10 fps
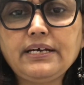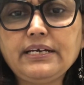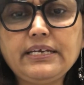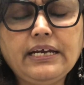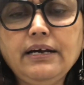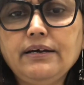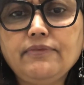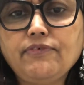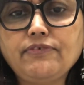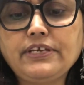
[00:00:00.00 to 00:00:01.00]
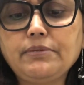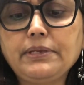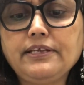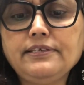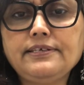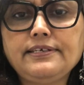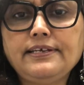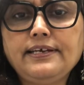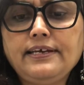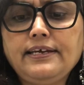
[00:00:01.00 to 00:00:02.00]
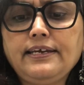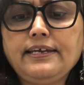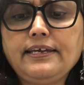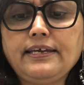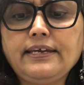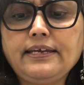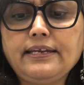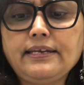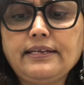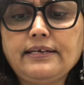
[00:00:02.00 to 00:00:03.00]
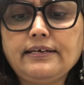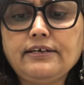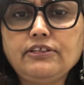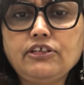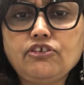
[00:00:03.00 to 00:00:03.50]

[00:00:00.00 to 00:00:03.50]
Yeah, 15 minutes, and then